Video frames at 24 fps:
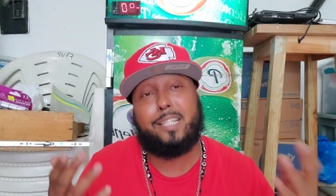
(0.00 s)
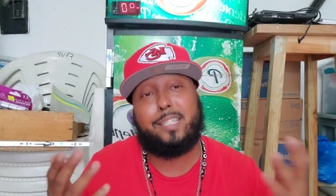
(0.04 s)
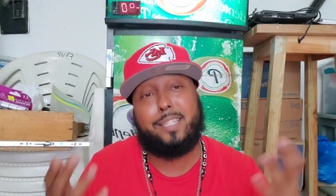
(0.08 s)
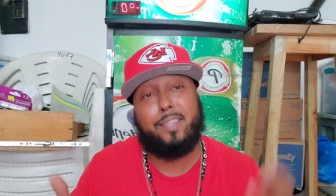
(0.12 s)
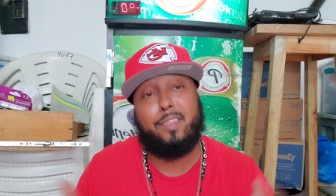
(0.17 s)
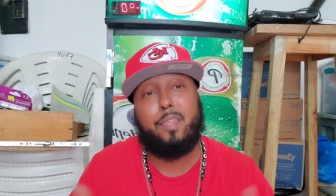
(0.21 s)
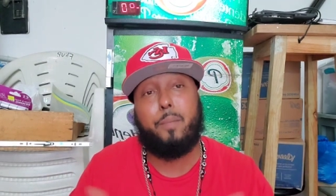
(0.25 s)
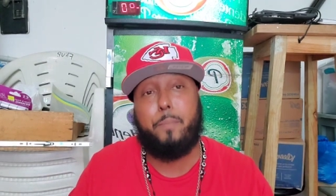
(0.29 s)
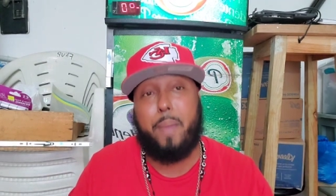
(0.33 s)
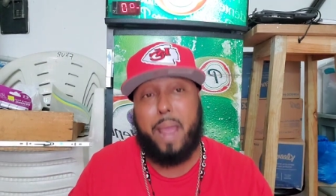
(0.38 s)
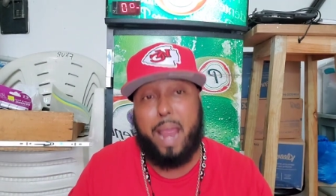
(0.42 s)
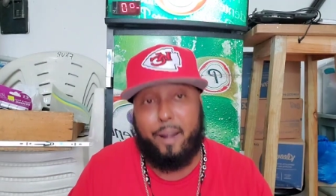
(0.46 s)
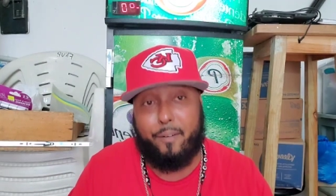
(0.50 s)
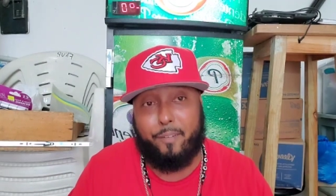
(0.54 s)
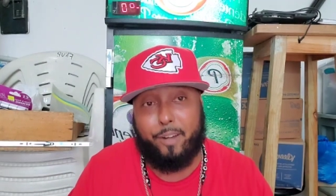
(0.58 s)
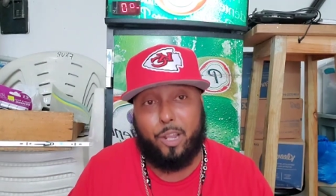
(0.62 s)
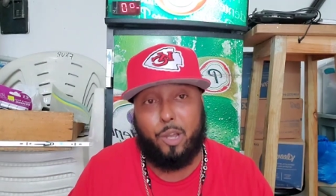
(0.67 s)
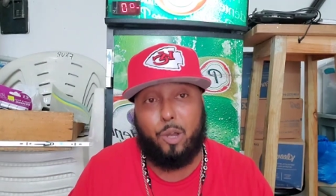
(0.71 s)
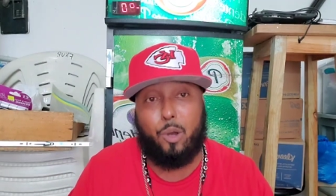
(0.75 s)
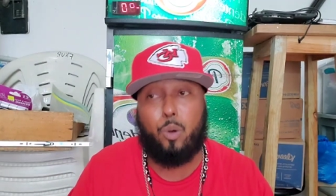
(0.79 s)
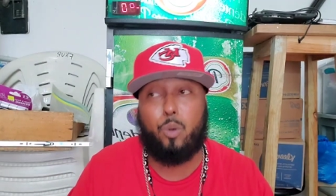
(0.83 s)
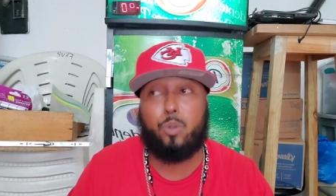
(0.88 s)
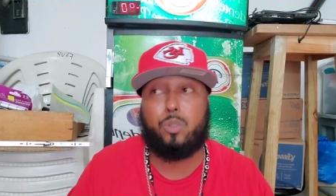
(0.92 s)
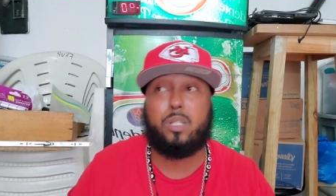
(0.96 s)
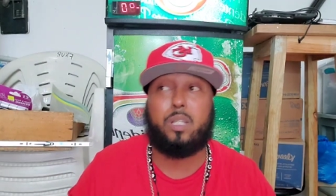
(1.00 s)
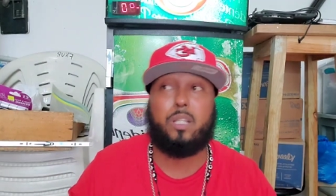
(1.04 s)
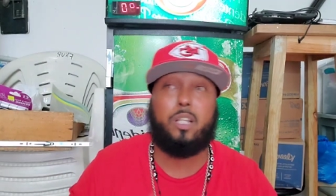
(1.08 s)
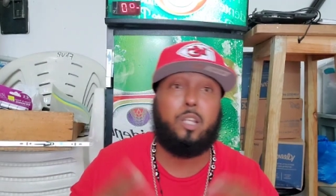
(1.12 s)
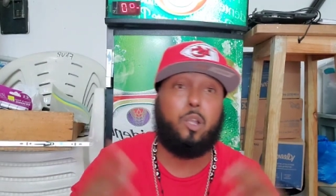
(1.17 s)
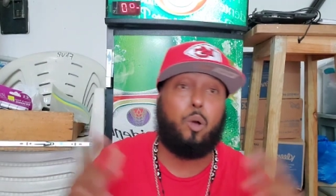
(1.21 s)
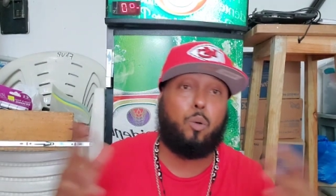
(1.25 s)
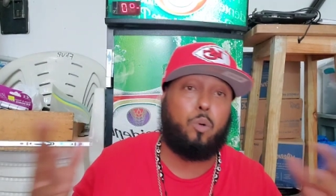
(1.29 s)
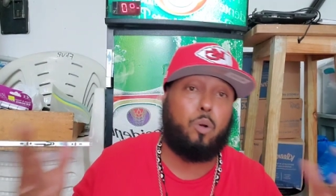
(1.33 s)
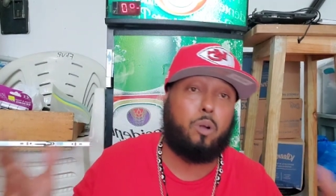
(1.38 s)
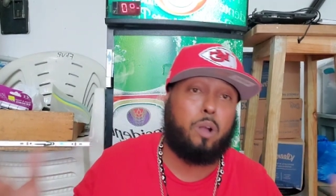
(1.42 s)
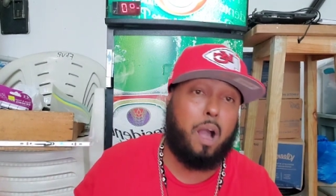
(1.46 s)
it's in the barrios and
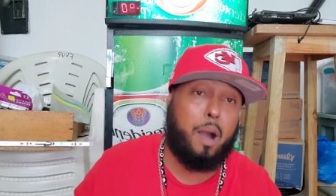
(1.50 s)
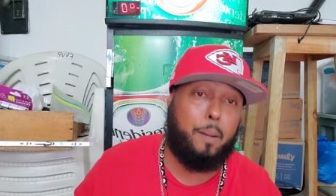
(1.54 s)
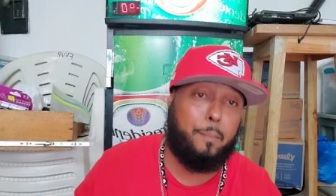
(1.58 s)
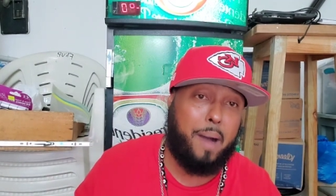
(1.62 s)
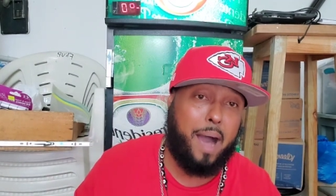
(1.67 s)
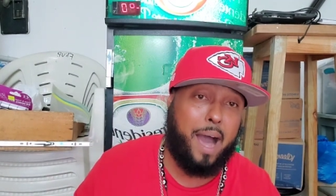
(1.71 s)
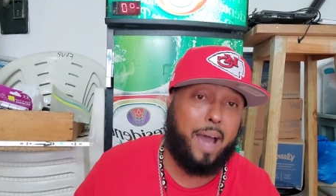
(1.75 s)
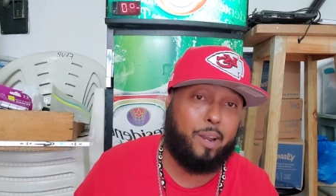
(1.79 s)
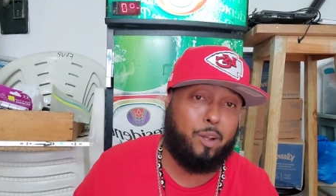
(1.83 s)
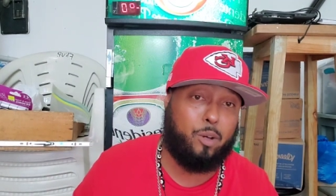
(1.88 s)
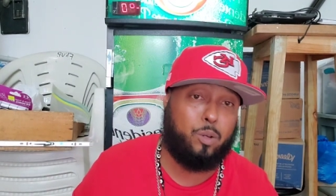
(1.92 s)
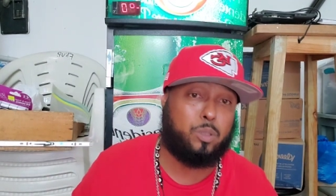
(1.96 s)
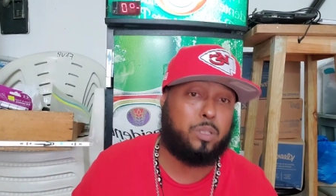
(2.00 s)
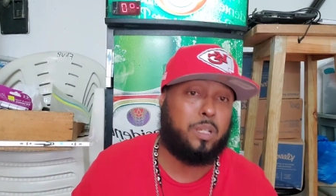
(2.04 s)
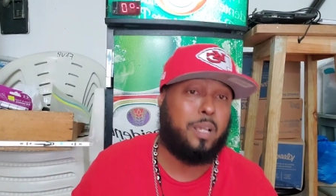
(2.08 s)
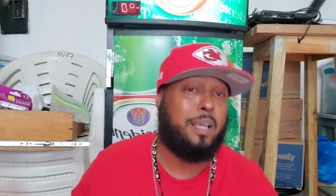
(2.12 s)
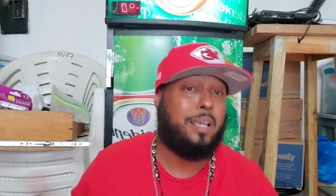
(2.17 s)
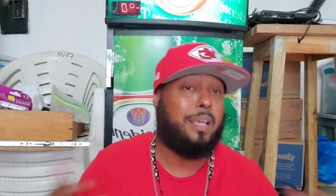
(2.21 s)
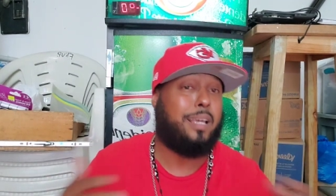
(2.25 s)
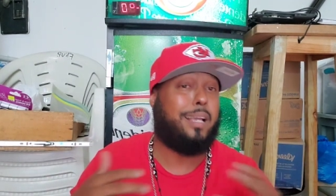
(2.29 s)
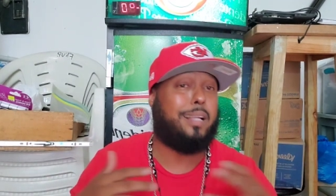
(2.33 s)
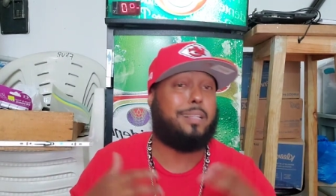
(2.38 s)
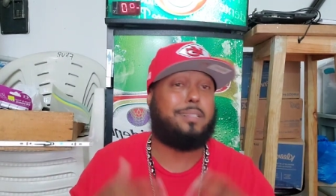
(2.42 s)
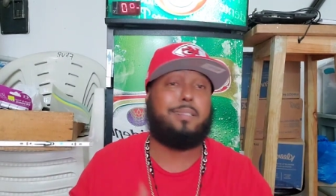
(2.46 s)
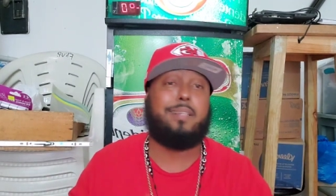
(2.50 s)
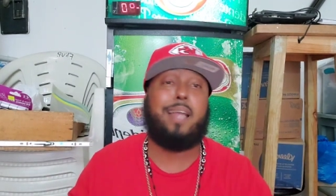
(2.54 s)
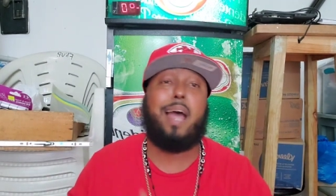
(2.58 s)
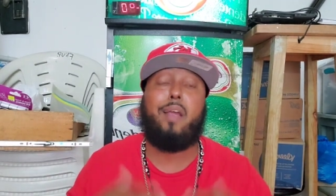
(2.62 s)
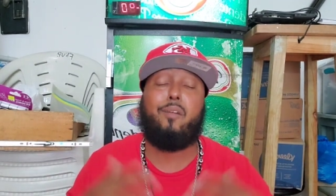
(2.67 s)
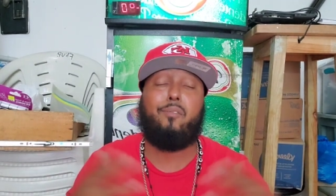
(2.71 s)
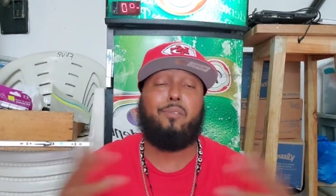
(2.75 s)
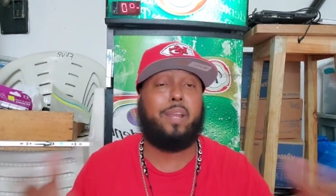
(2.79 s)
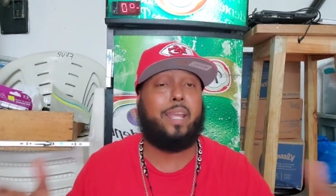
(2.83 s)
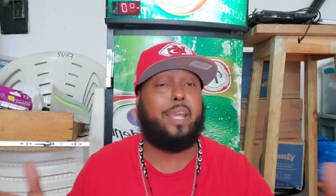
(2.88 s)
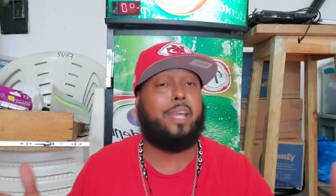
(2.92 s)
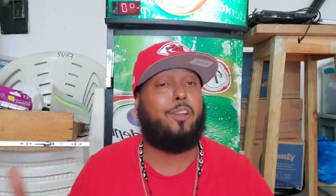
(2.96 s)
the local calmados. It's
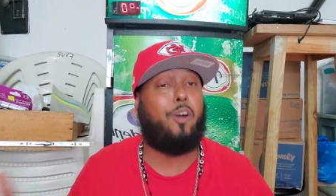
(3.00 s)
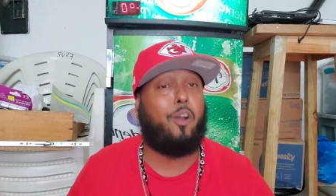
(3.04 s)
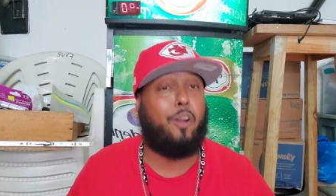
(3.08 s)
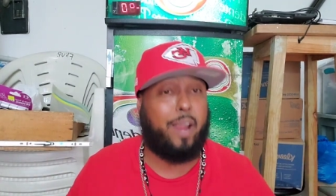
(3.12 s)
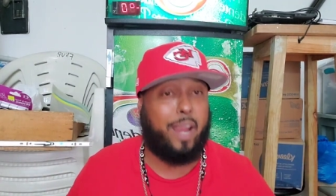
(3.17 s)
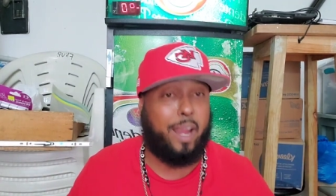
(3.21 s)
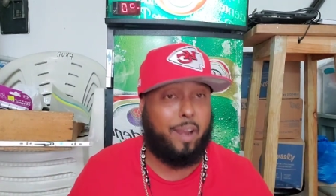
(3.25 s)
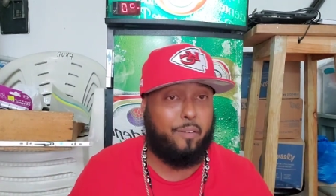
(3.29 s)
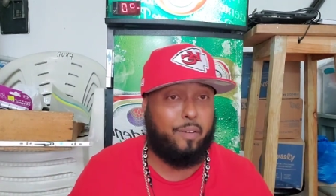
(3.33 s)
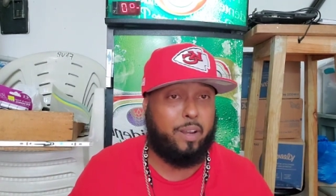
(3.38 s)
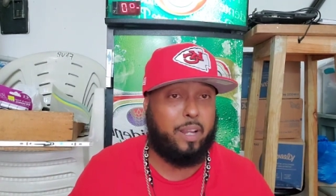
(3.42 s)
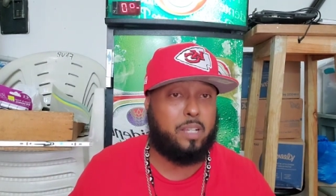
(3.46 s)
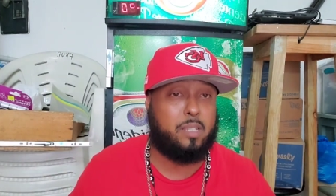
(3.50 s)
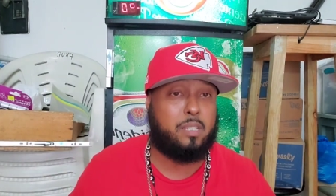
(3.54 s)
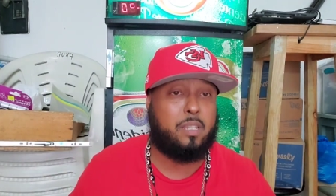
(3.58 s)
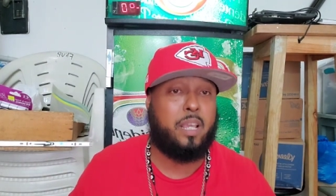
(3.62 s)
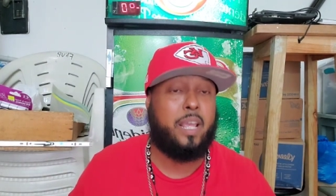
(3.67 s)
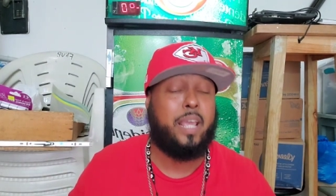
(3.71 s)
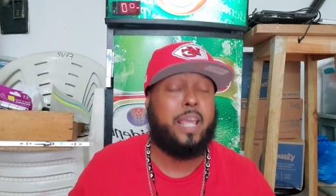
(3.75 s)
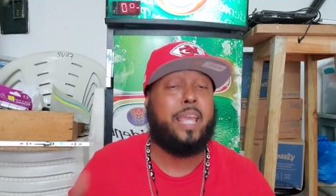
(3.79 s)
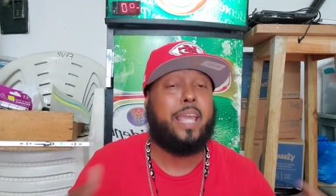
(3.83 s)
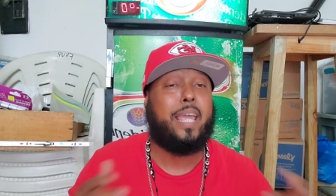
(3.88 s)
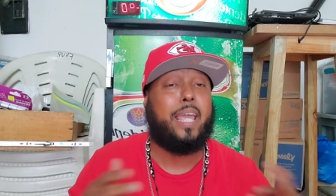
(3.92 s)
not really in our areas.